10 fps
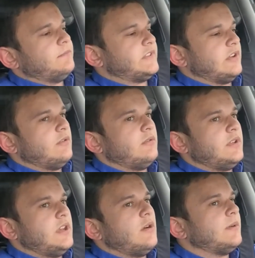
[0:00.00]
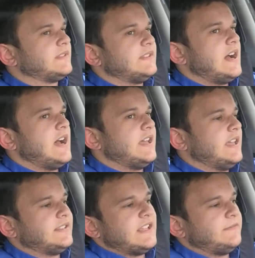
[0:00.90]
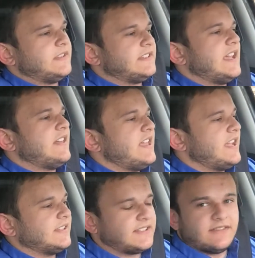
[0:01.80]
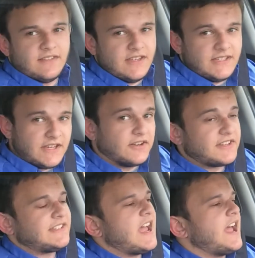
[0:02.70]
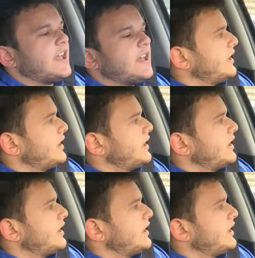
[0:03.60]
So, you know, it's safe to say that he's here to stay.